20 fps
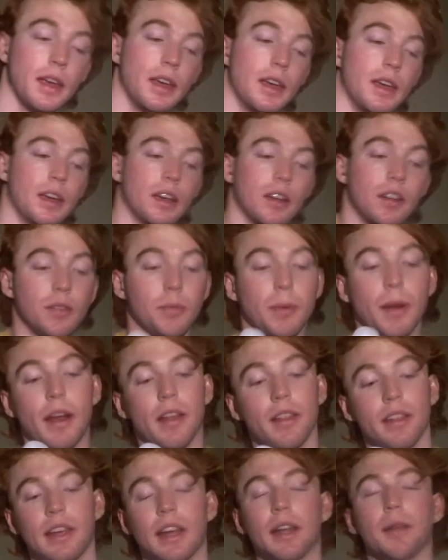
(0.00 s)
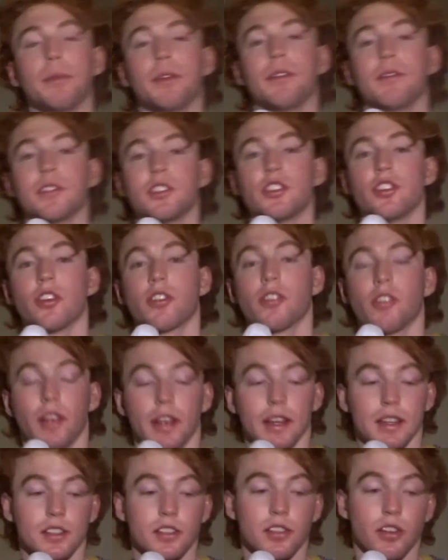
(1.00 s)
because apparently he had a bit of a shocker
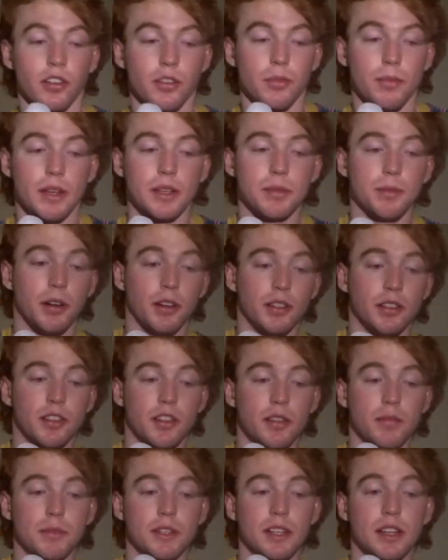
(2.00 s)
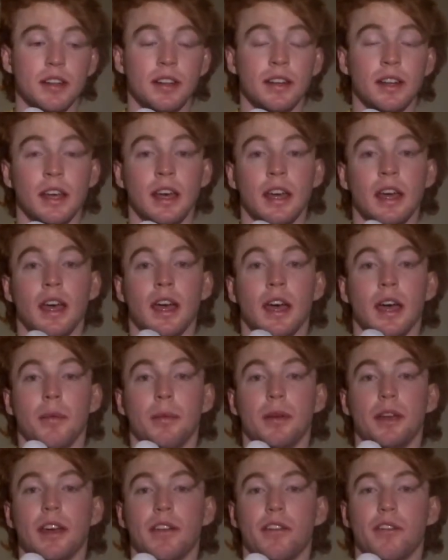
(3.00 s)
against Tottenham, as most of them did. But yeah,
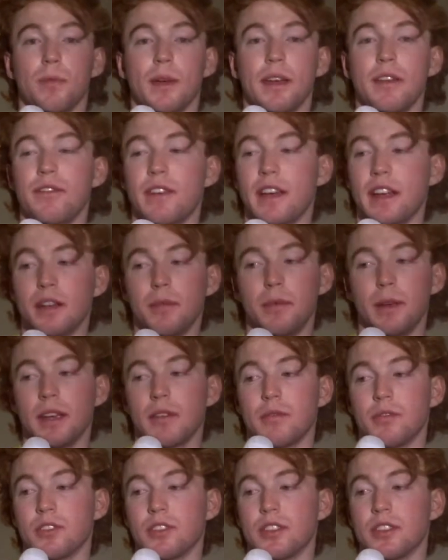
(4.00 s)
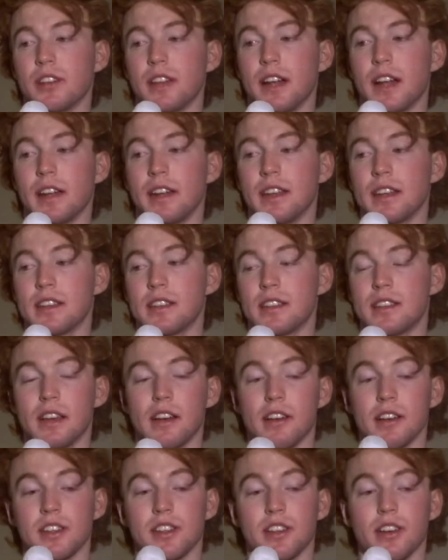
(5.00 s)
for me, Vanderbeek was just an unnecessary
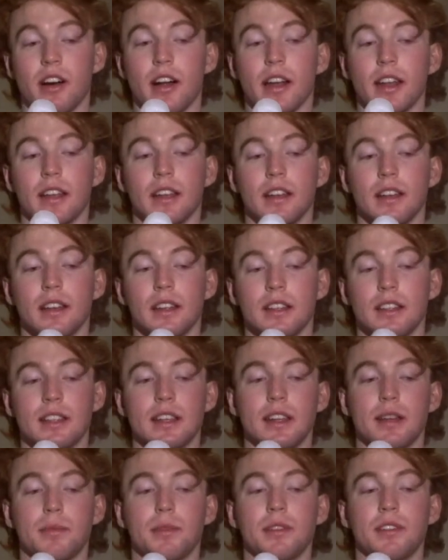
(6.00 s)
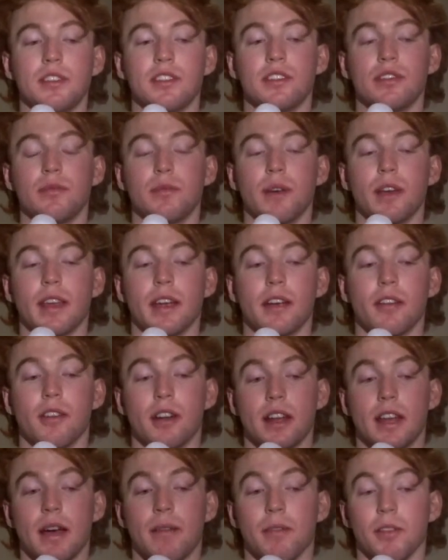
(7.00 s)
signing. It's in a position where they already
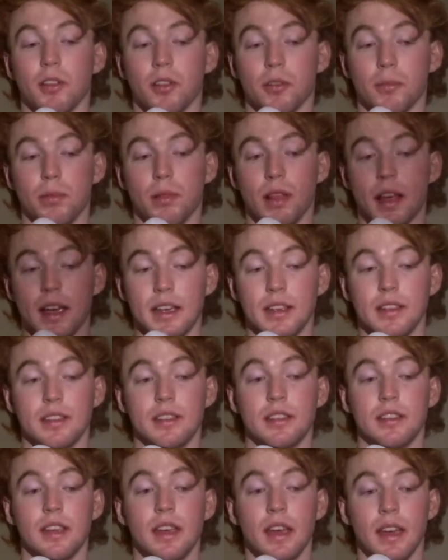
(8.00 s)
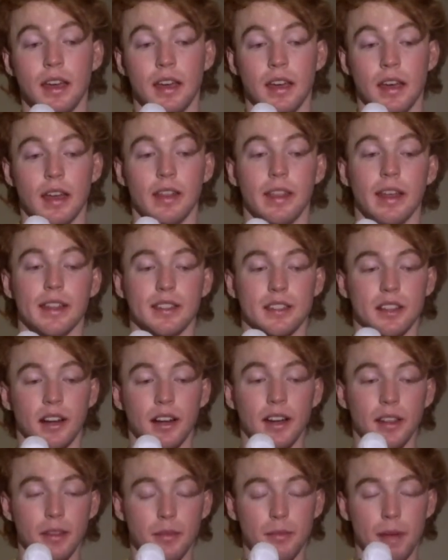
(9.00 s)
have a lot of players, and that's kind of the
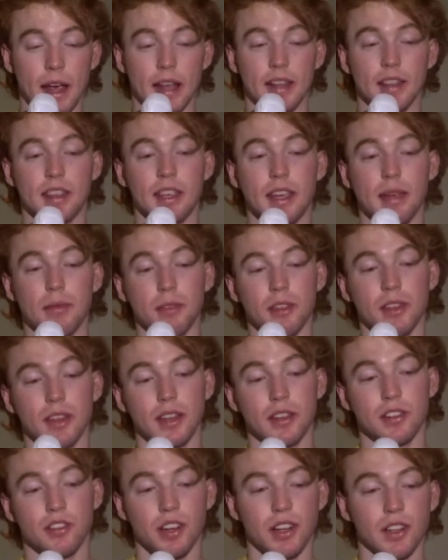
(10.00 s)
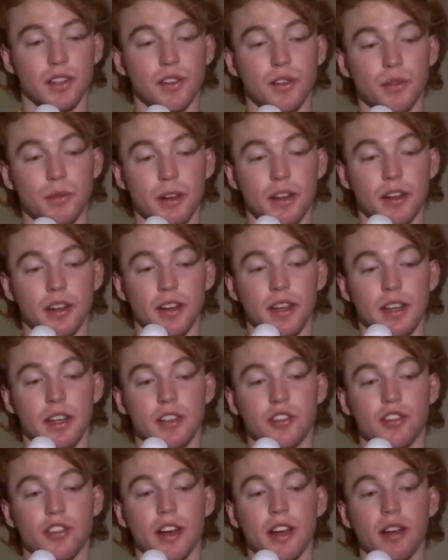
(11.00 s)
main theme of their transfer window here.
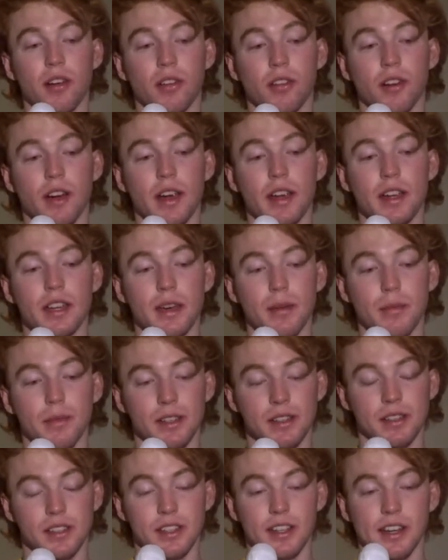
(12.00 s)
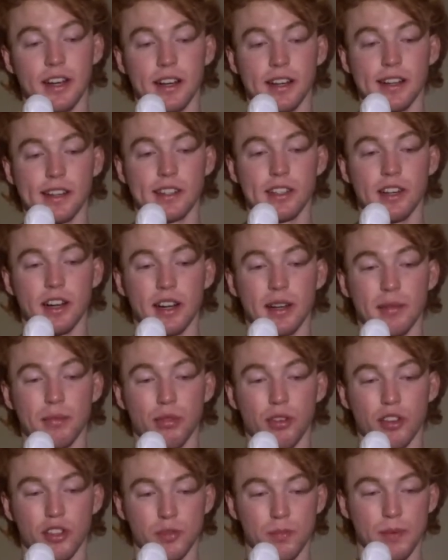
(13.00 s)
Traore, yep, he's a young, exciting
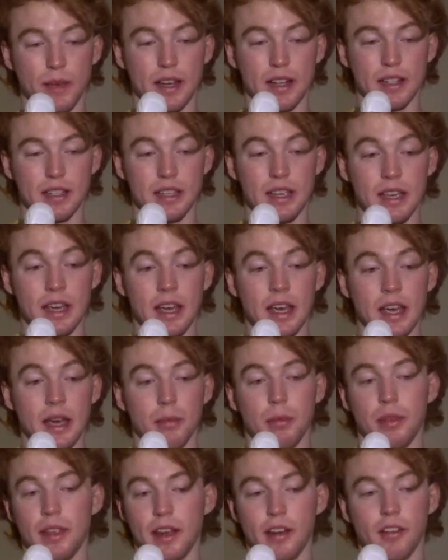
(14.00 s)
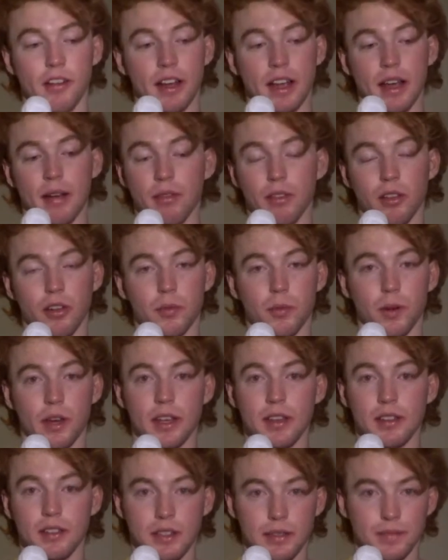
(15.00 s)
prospect, but they already have a lot of
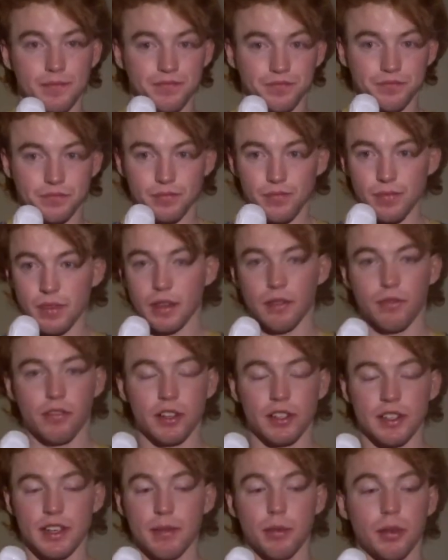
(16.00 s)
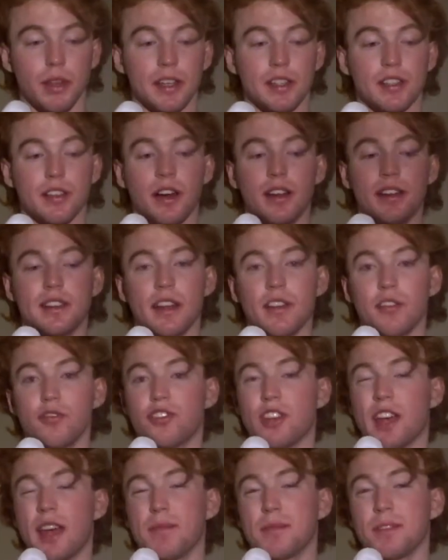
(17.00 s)
wingers. For example, they signed Daniel
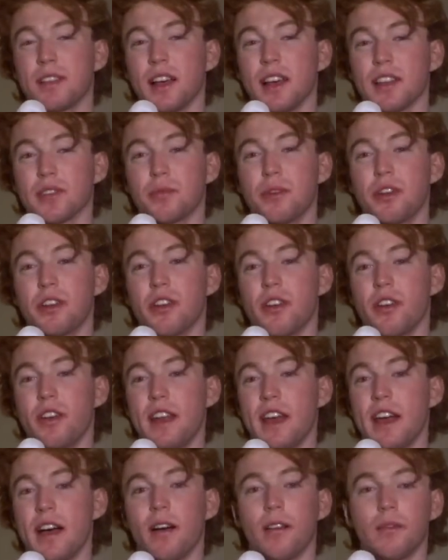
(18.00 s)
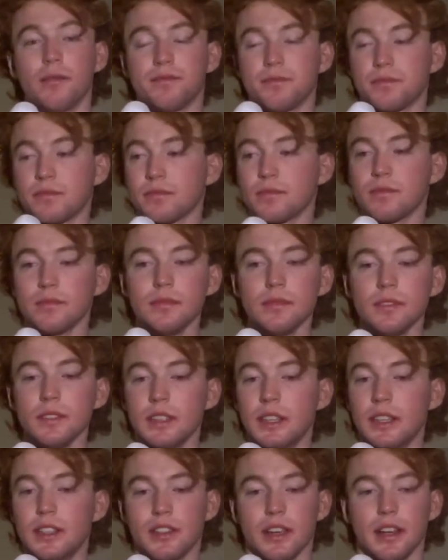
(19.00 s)
James last window. Now he's
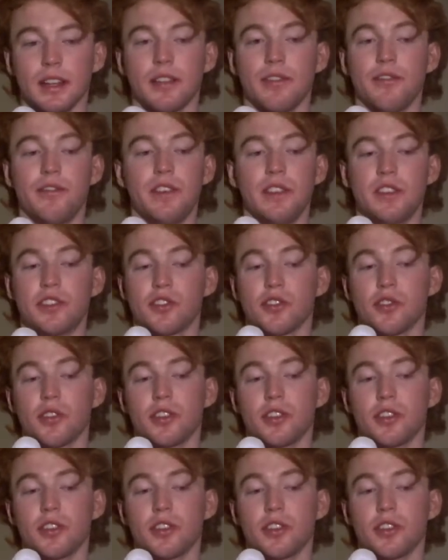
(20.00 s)
like the 5th choice